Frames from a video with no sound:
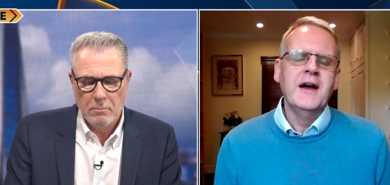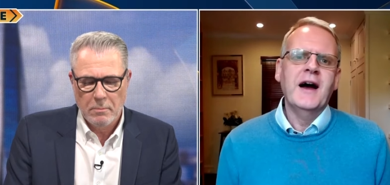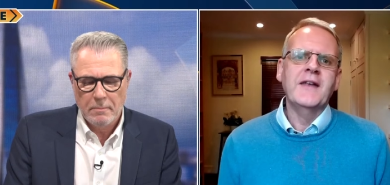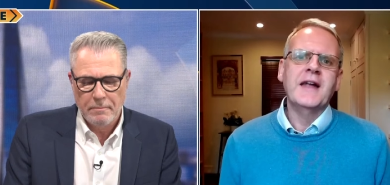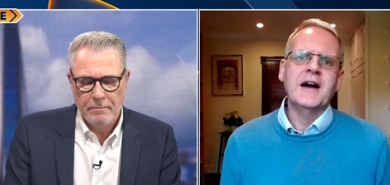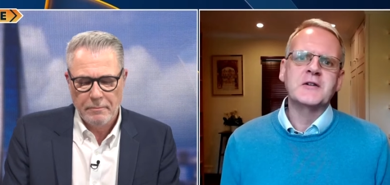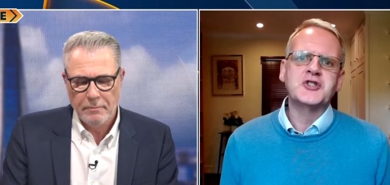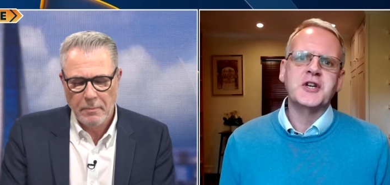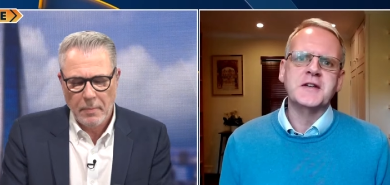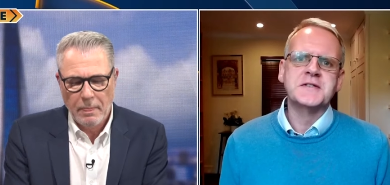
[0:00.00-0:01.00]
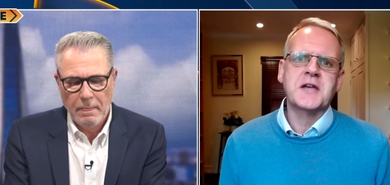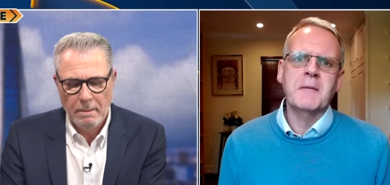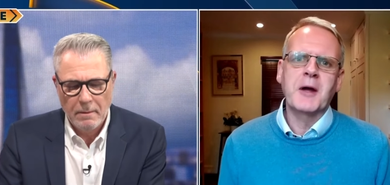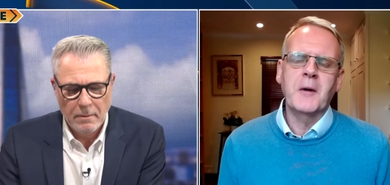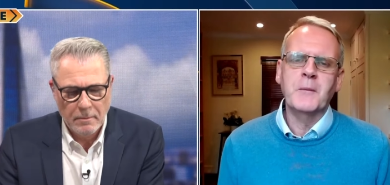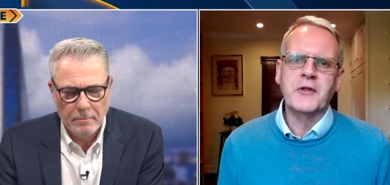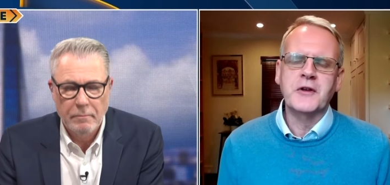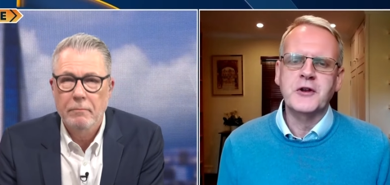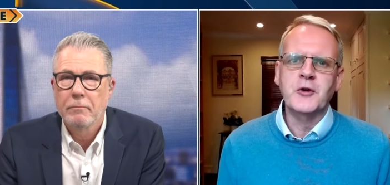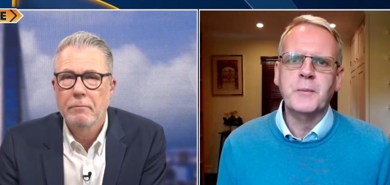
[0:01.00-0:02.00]
Speaker 1: And now she's coming up with a
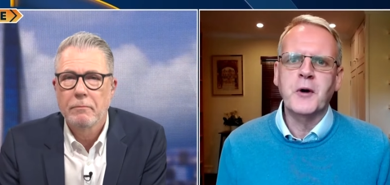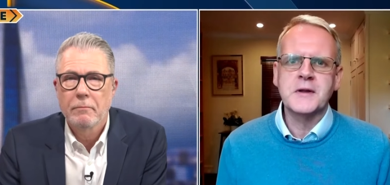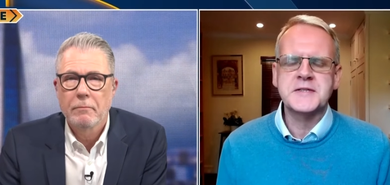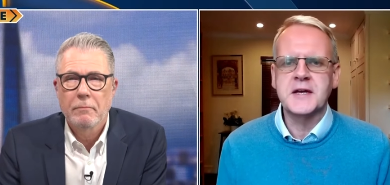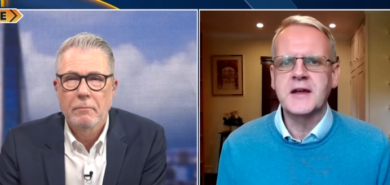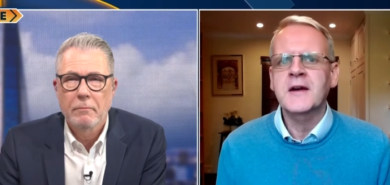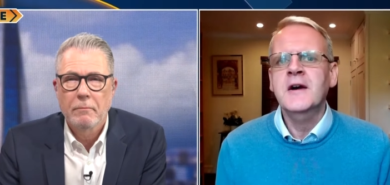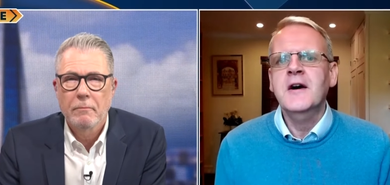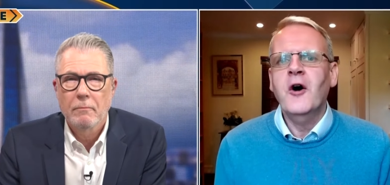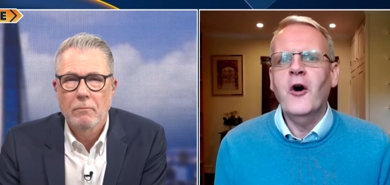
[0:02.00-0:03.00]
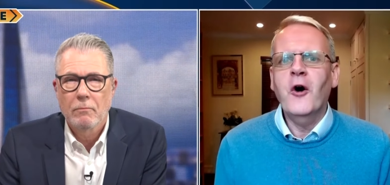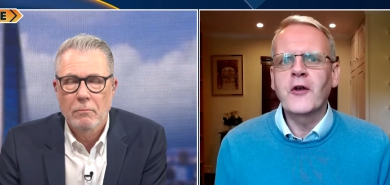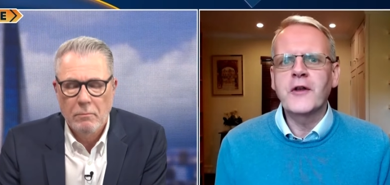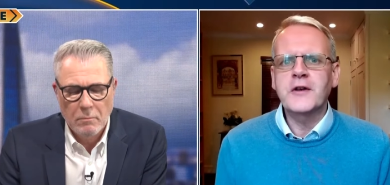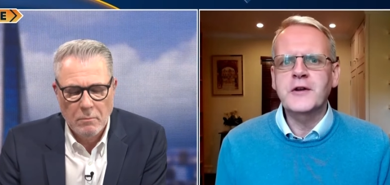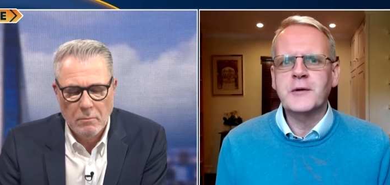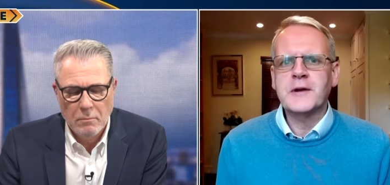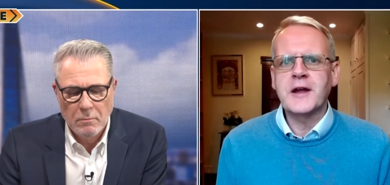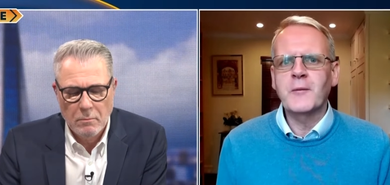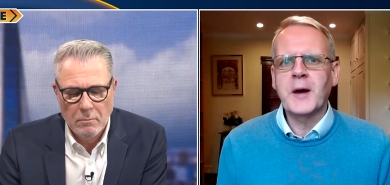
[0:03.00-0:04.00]
new policy on
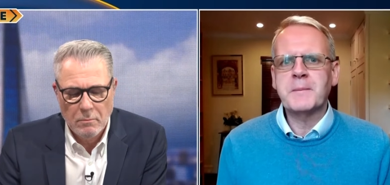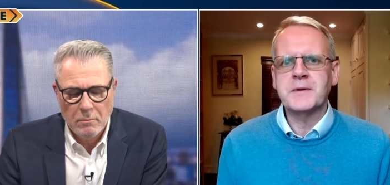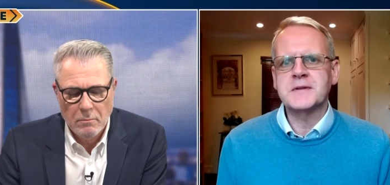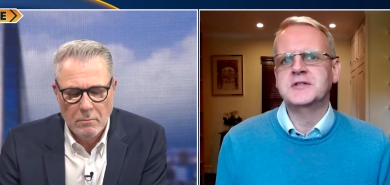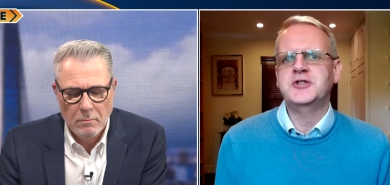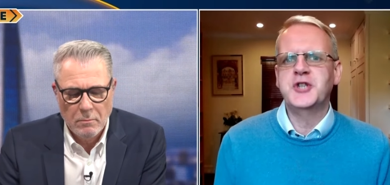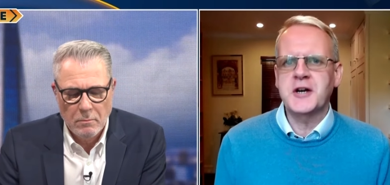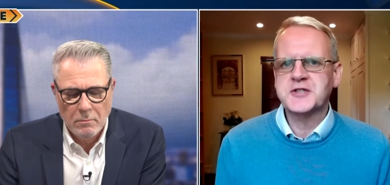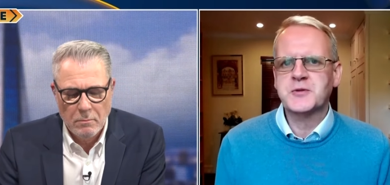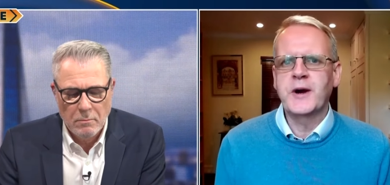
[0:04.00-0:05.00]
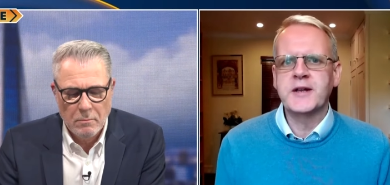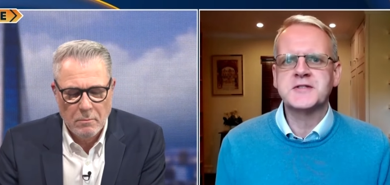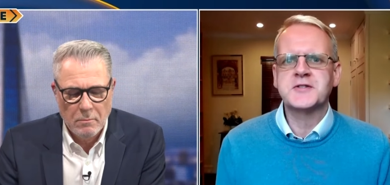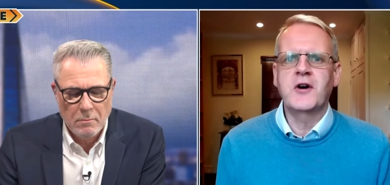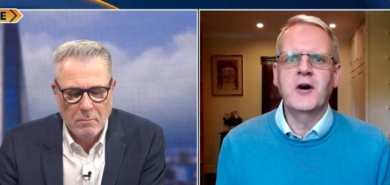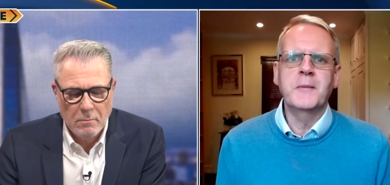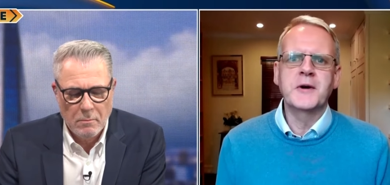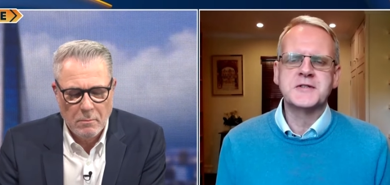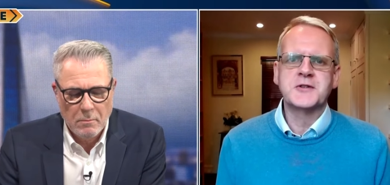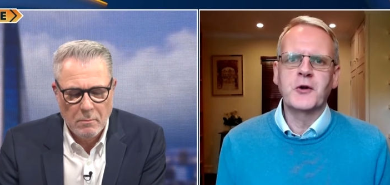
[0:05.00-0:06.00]
nuclear weapons, just when Starmer
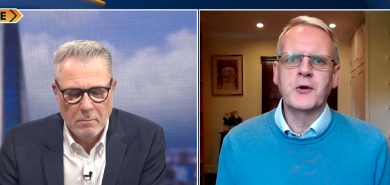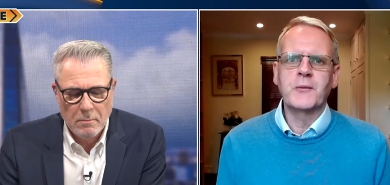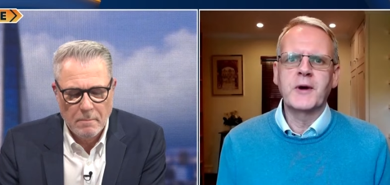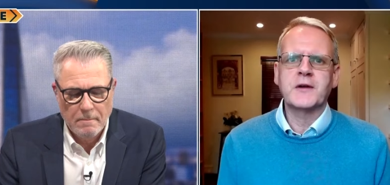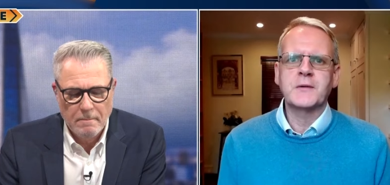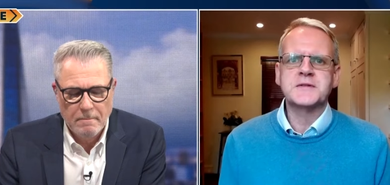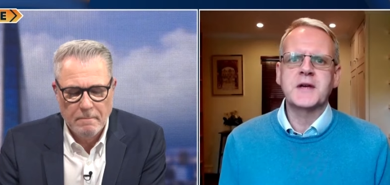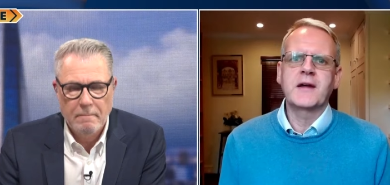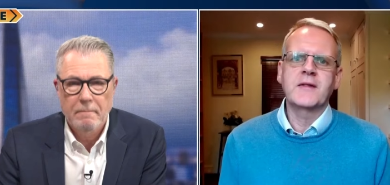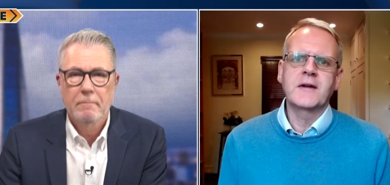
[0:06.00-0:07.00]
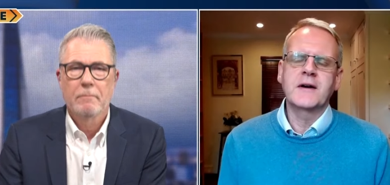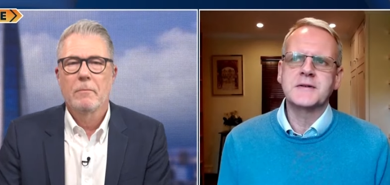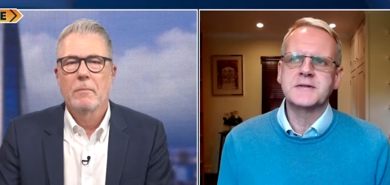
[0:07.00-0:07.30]
has gone on record saying that as